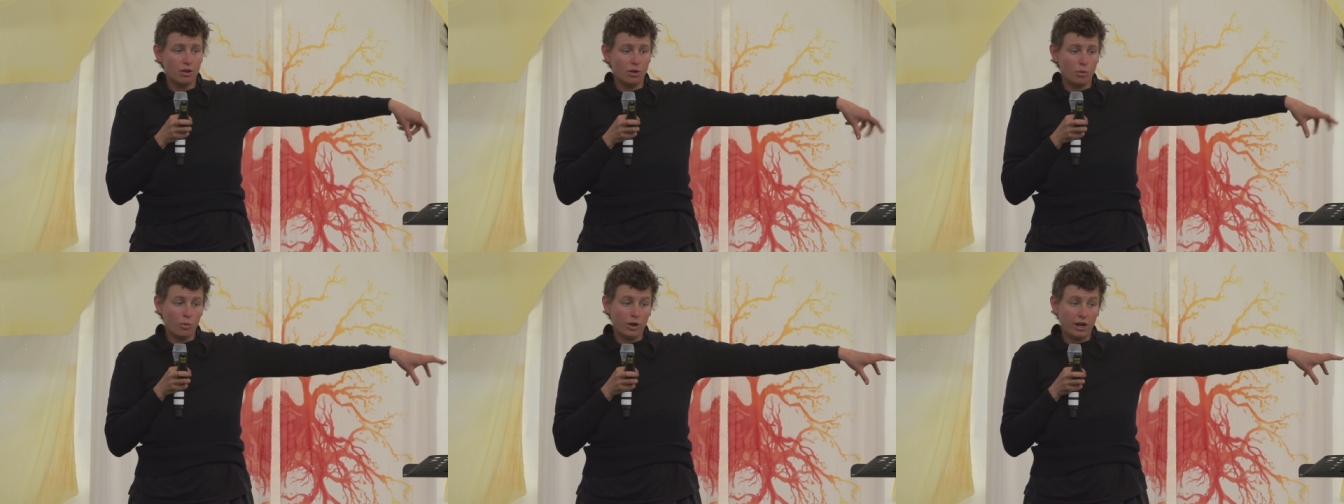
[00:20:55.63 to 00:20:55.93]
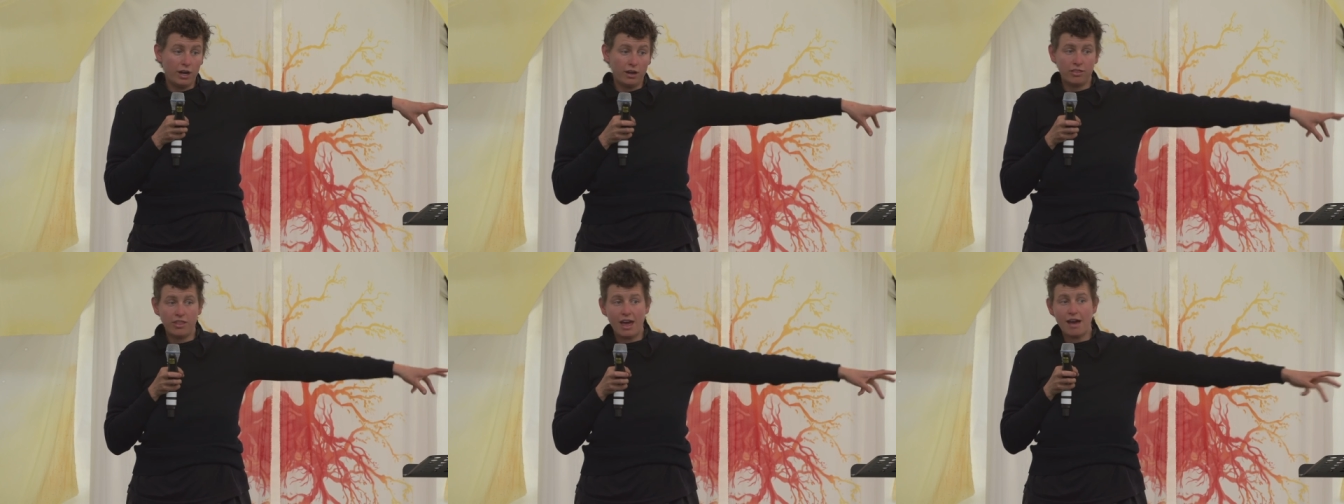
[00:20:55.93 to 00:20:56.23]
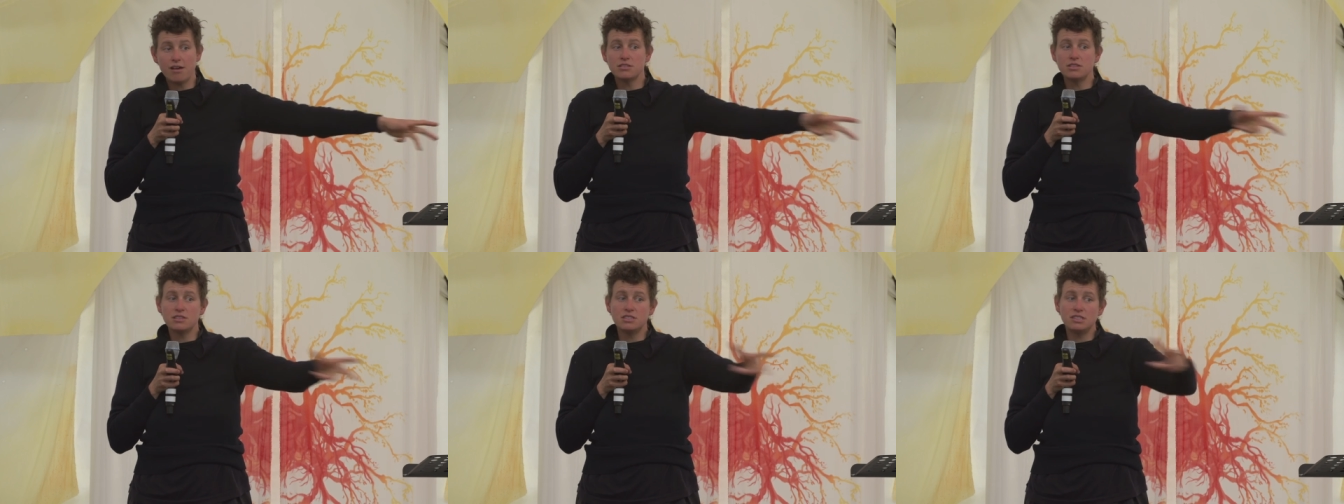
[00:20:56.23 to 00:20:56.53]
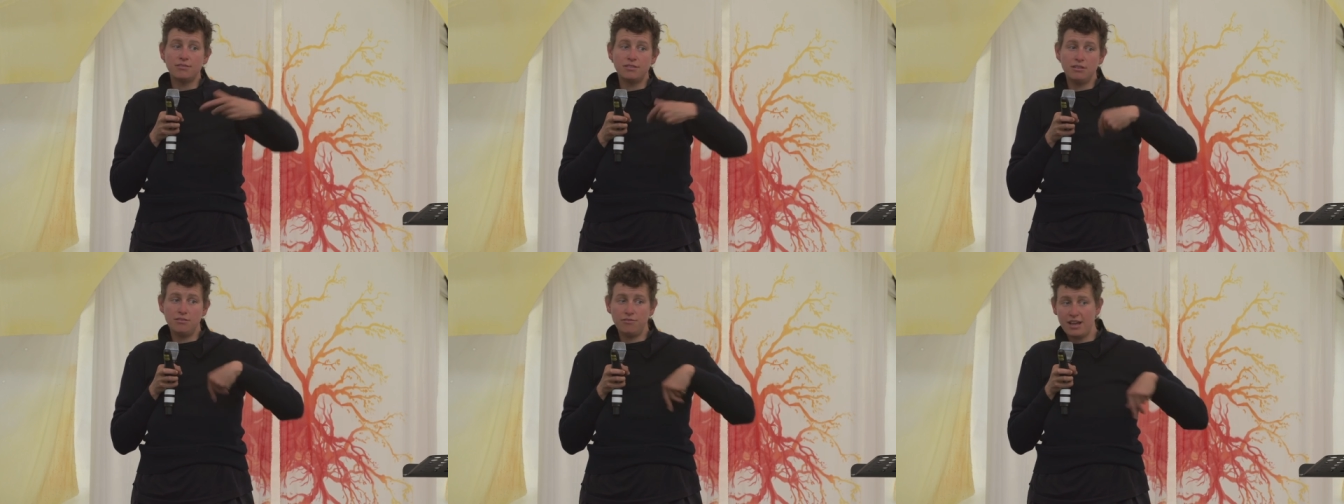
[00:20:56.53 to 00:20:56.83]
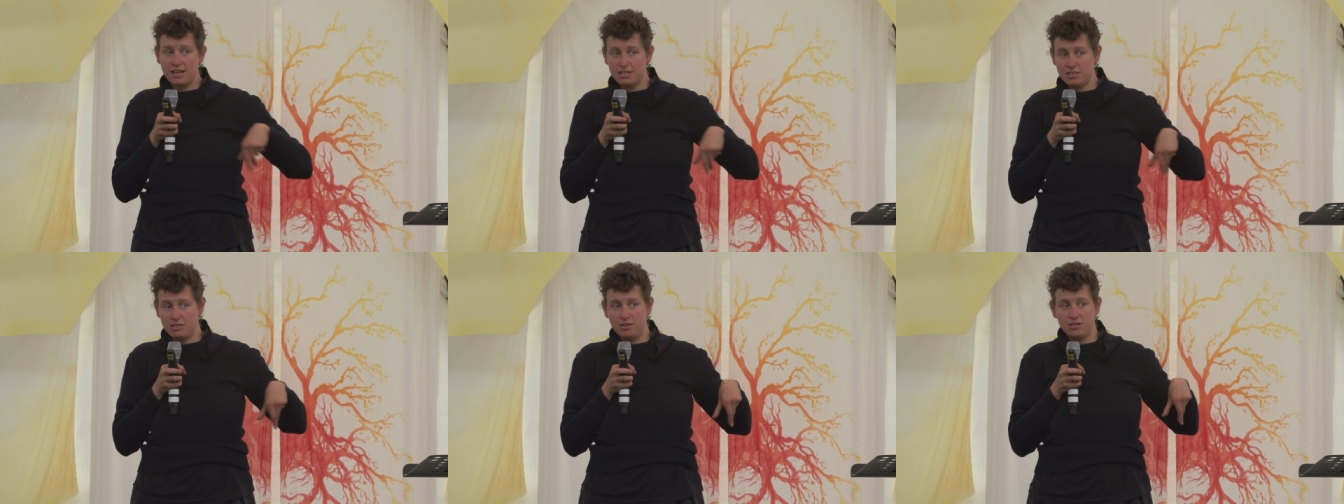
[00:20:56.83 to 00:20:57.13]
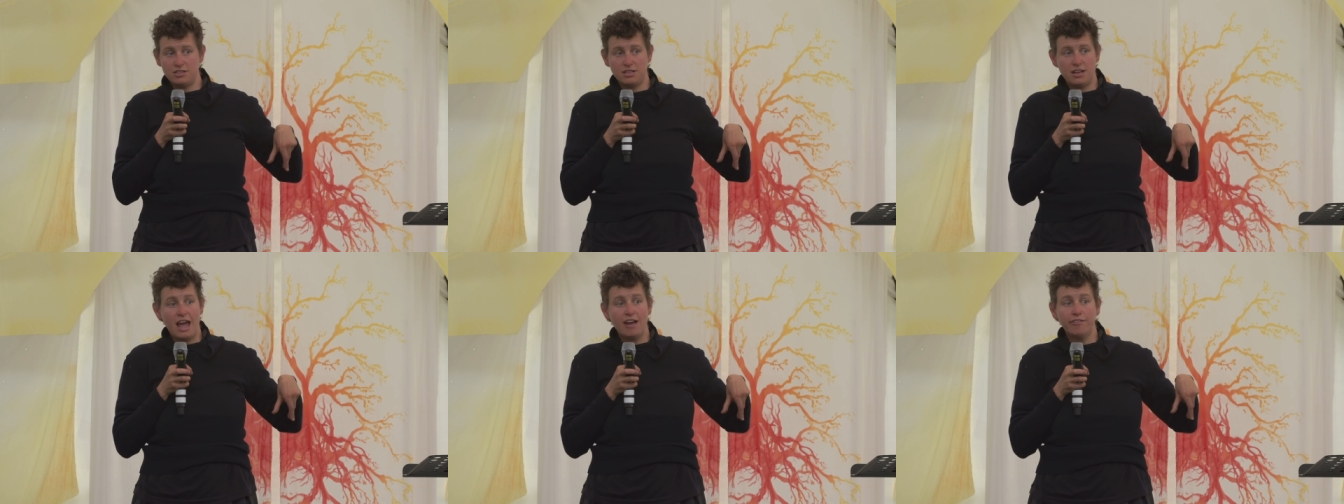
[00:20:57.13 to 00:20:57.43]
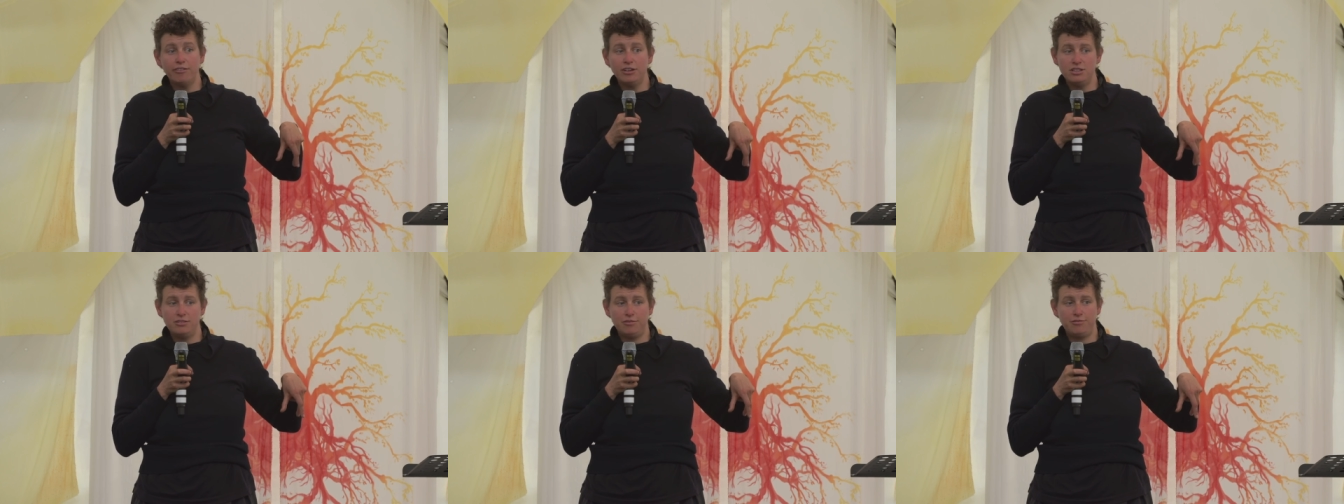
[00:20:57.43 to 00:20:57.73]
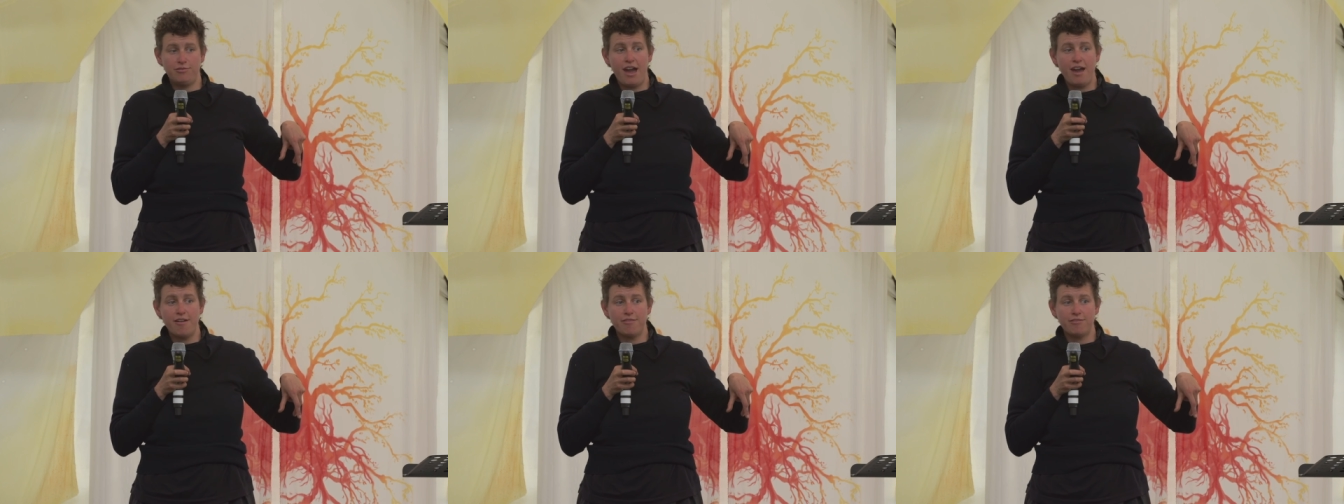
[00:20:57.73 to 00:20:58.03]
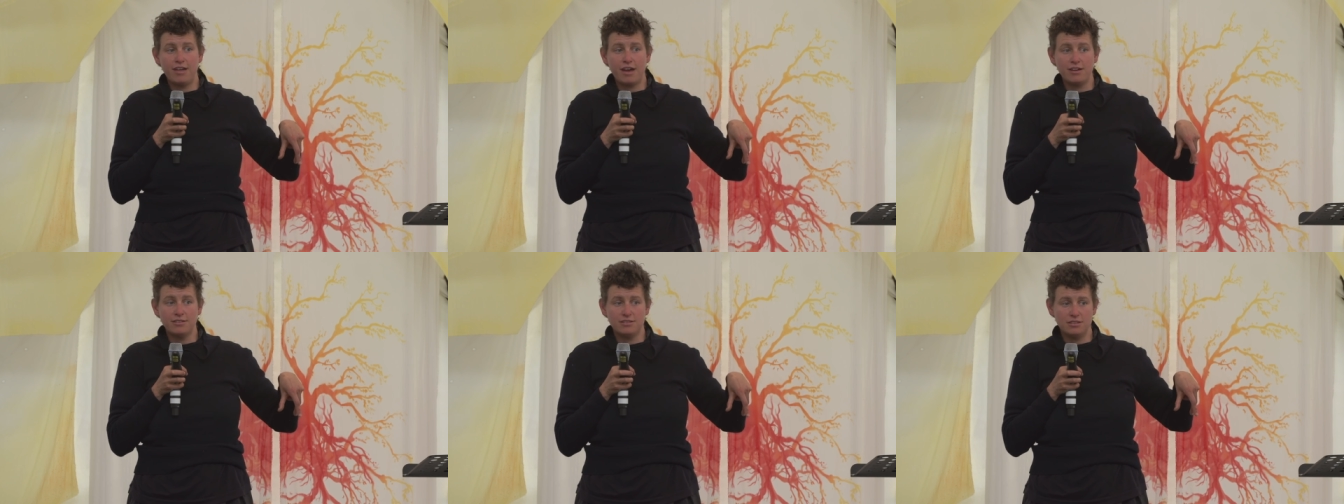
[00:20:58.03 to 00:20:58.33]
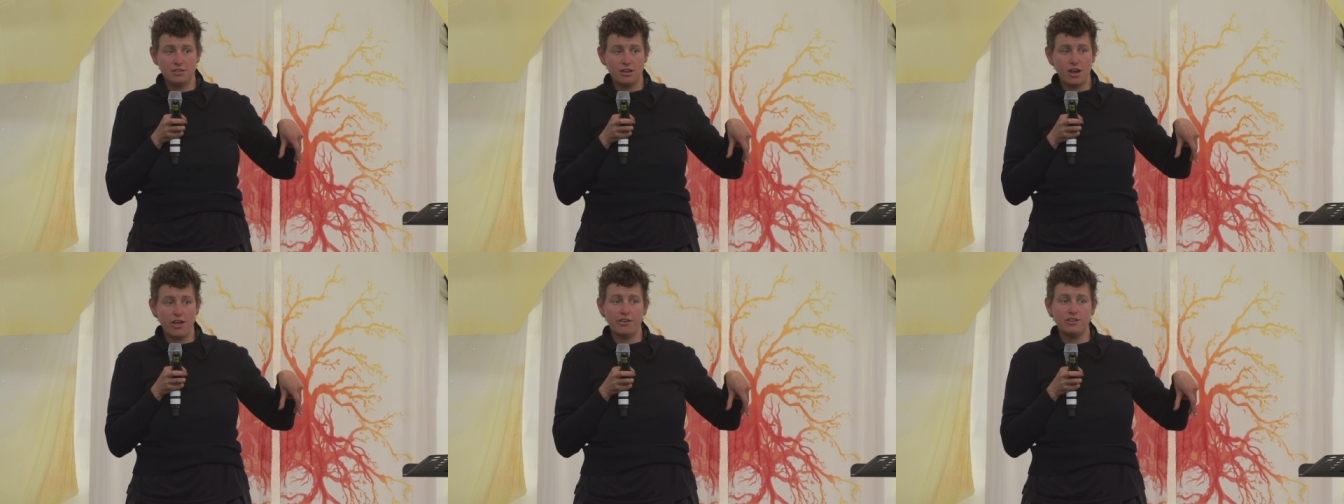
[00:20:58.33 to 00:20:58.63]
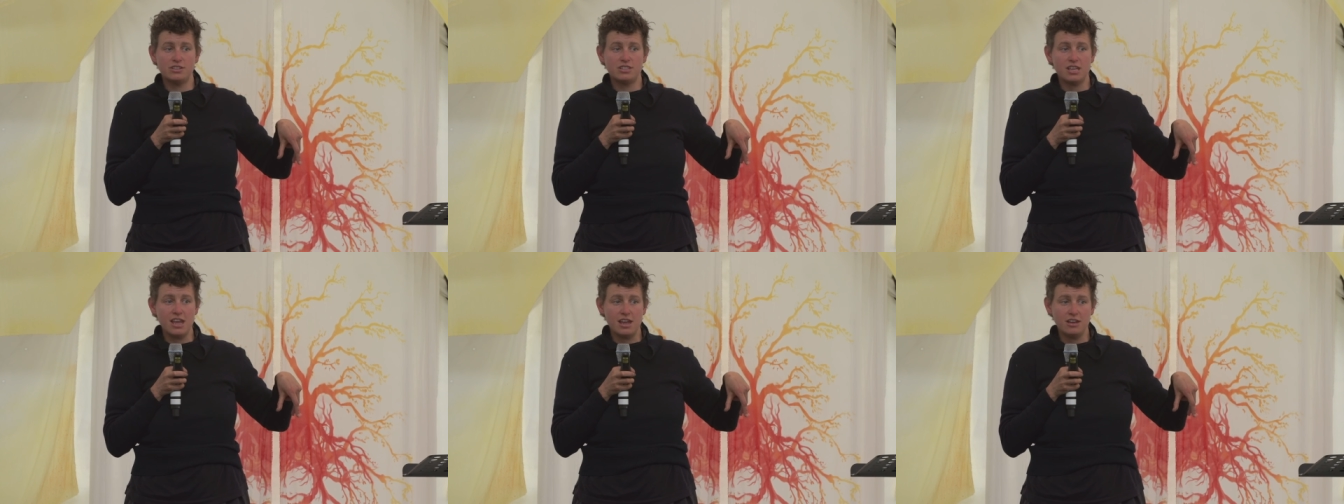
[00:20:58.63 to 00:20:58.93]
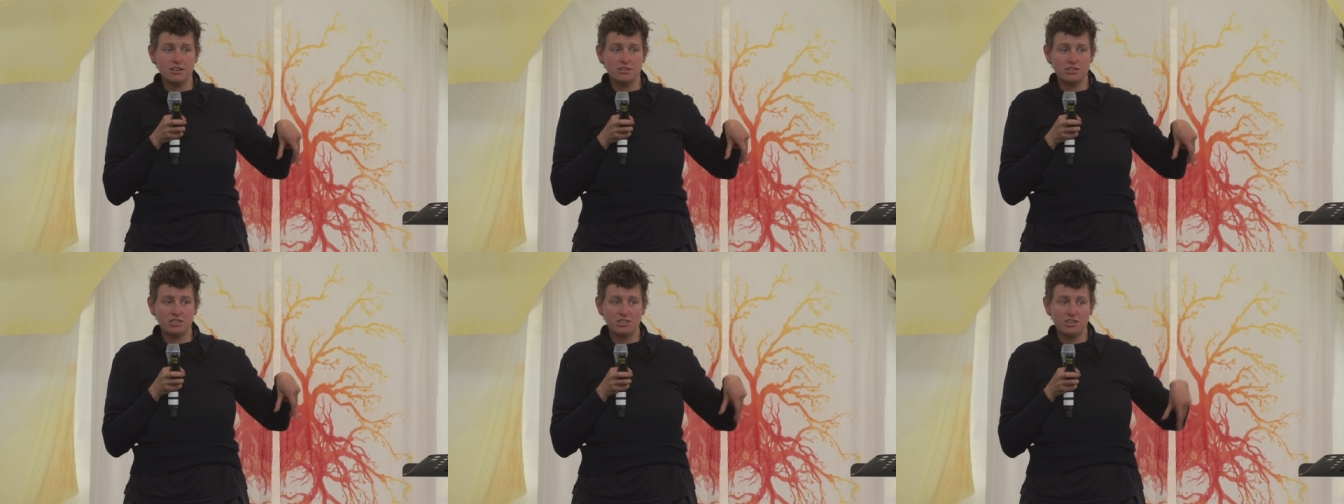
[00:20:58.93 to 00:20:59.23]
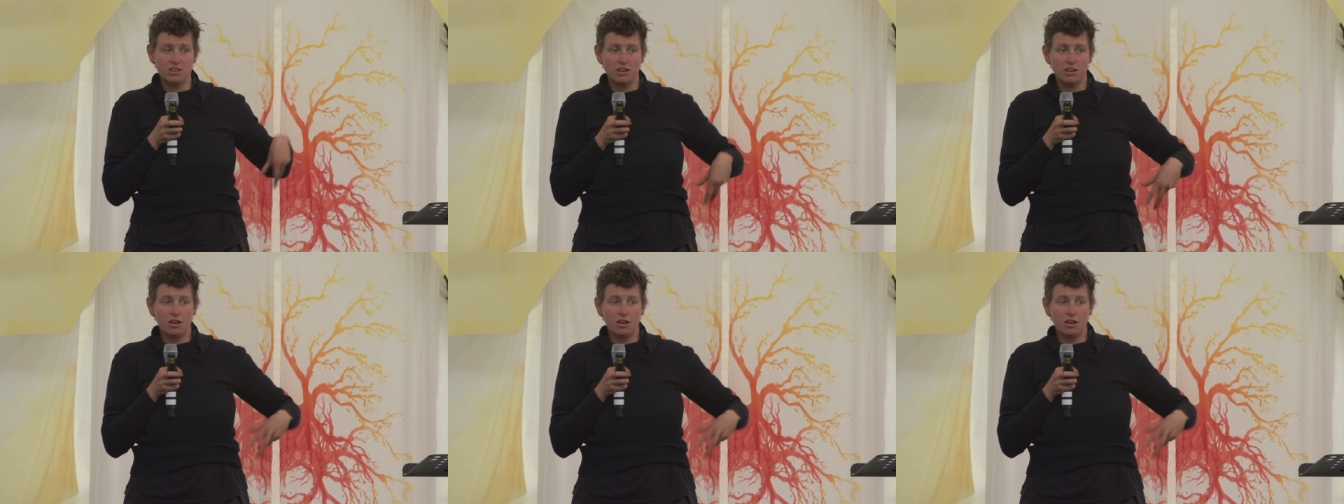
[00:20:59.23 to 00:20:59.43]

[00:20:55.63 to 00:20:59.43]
where thousands of investors, an average of $5,000 each,